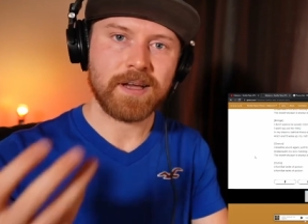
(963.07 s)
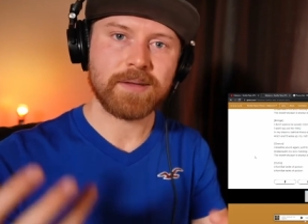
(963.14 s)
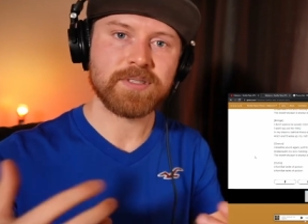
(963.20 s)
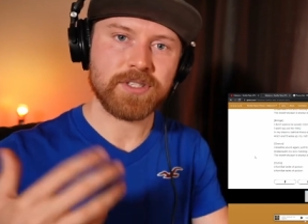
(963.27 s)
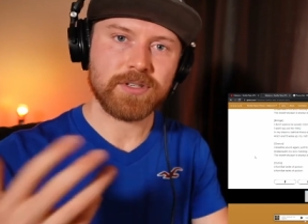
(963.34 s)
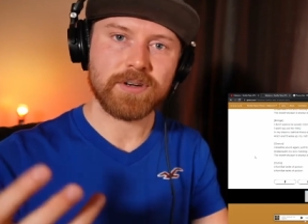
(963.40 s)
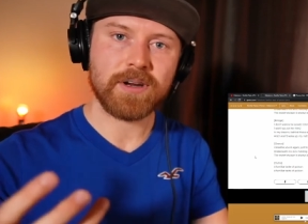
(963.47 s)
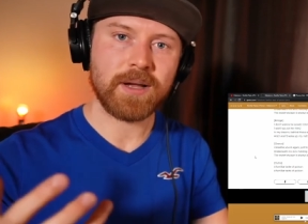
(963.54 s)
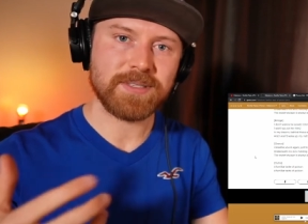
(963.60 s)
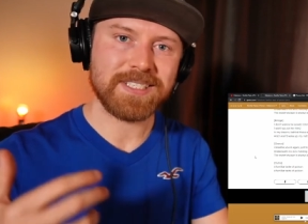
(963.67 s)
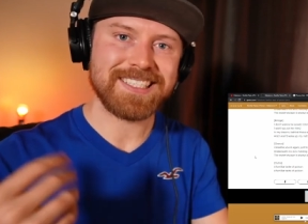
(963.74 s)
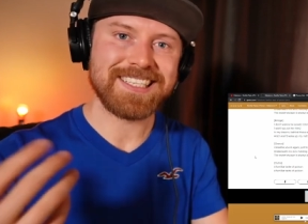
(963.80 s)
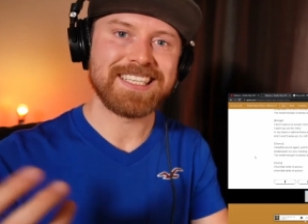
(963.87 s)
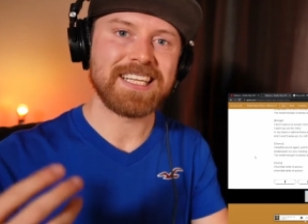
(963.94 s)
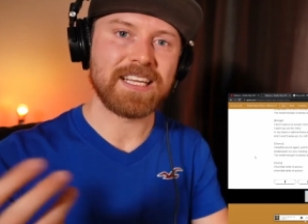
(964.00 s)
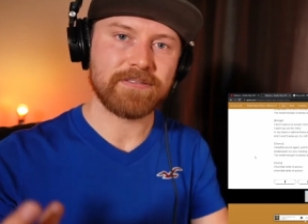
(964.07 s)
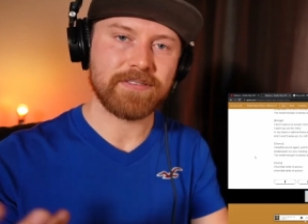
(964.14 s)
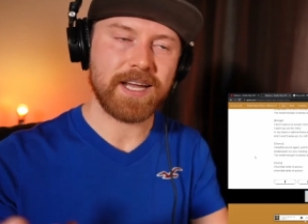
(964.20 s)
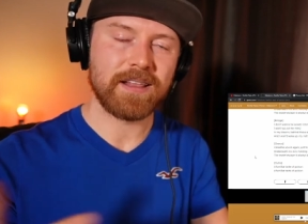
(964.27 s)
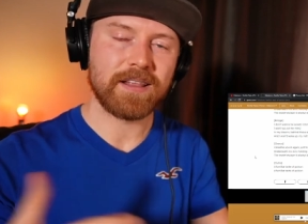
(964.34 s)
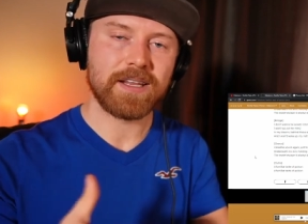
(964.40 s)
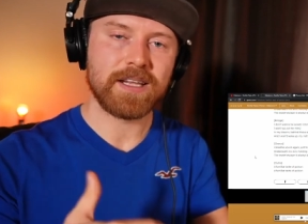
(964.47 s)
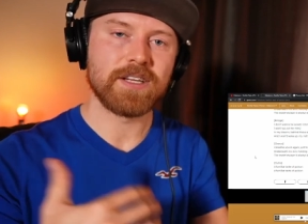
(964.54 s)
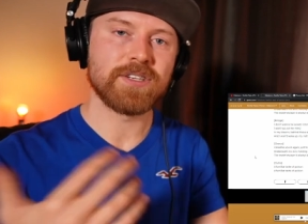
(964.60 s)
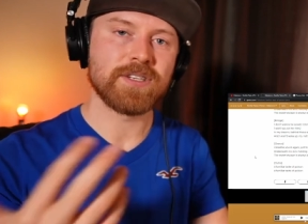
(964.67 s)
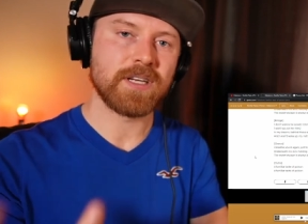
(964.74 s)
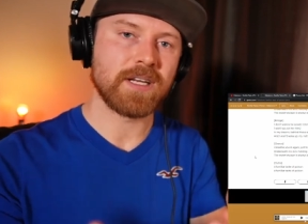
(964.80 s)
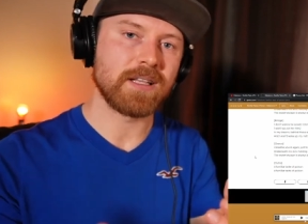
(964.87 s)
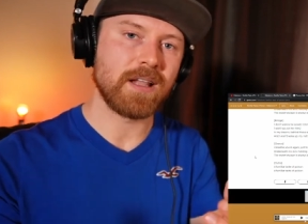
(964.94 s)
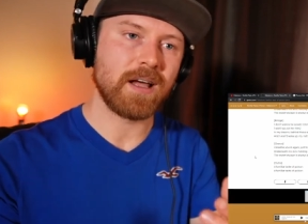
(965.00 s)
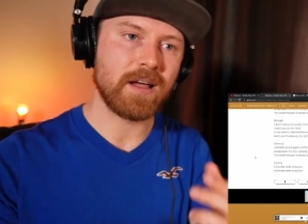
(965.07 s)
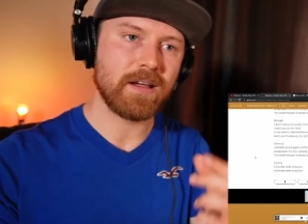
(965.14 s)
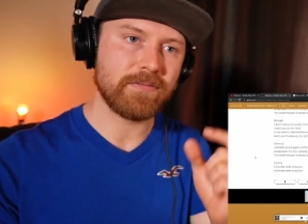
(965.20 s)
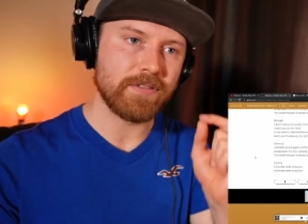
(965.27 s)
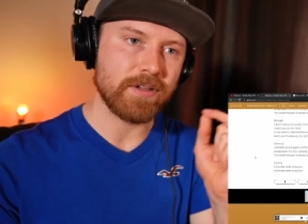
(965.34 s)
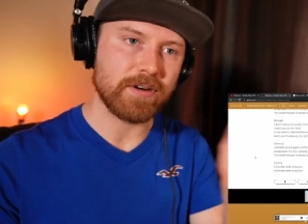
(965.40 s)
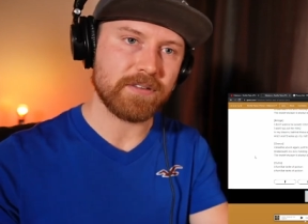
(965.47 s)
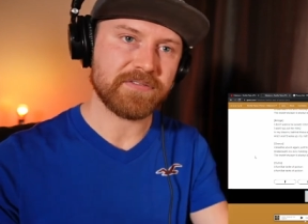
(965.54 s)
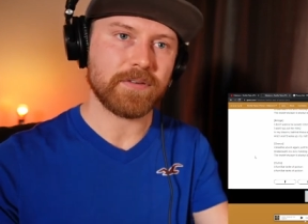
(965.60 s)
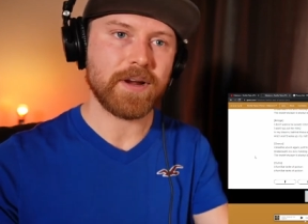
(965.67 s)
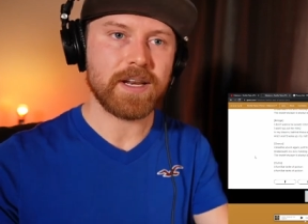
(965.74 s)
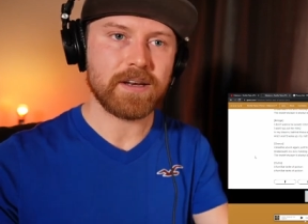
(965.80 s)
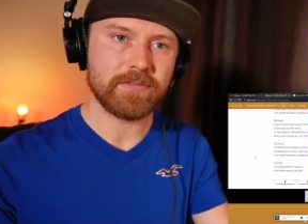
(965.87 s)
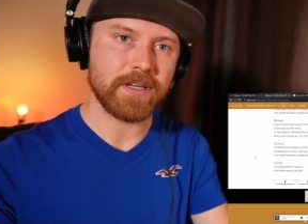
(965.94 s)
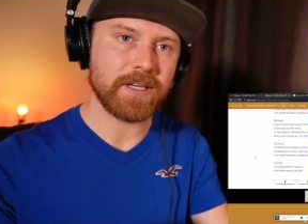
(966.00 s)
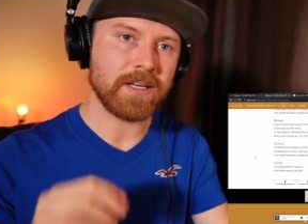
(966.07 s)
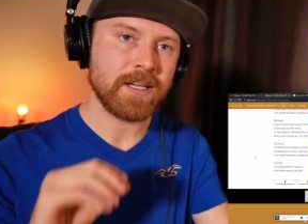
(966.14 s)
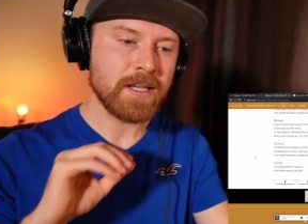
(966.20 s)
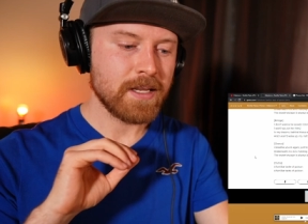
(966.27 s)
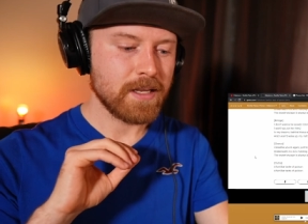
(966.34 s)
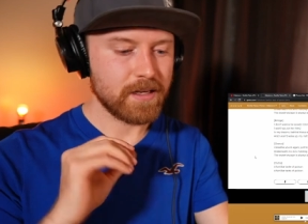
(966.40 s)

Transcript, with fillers: I'm I'm seeking validation and love. They're afraid of it.